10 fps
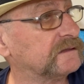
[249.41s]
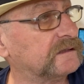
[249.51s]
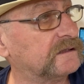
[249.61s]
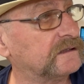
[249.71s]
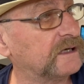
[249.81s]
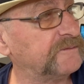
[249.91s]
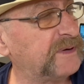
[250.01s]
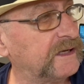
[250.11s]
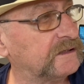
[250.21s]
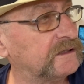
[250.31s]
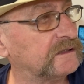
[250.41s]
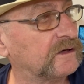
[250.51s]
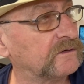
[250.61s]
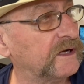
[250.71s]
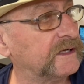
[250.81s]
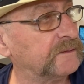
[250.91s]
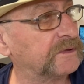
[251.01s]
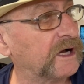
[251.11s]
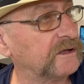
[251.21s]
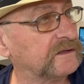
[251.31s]
I painted it already,
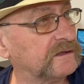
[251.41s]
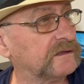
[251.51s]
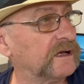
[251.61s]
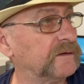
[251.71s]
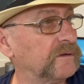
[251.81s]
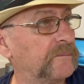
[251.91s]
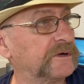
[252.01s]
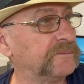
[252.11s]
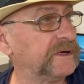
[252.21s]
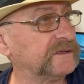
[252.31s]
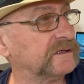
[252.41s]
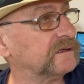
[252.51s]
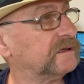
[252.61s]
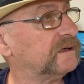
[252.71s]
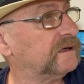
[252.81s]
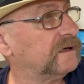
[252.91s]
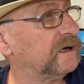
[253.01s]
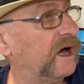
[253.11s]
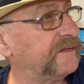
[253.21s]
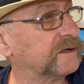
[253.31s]
but I'm going to paint
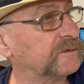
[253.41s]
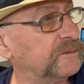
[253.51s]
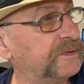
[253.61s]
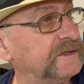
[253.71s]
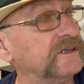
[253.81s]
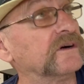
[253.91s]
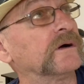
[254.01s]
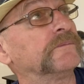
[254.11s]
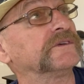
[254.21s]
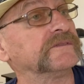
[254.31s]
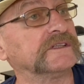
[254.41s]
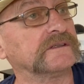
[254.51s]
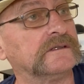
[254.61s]
I think I'm going to paint the arms of it